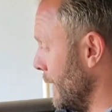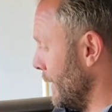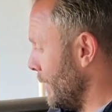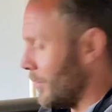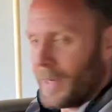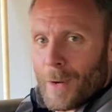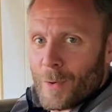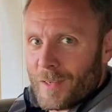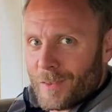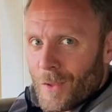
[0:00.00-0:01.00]
So now
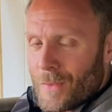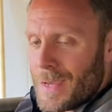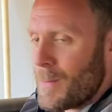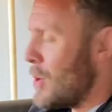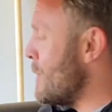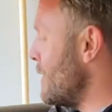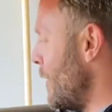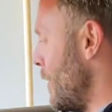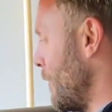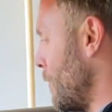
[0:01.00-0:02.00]
it is the moment
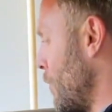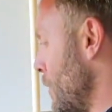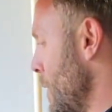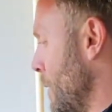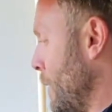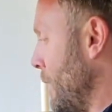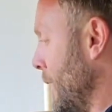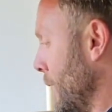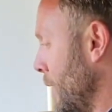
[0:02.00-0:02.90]
of truth.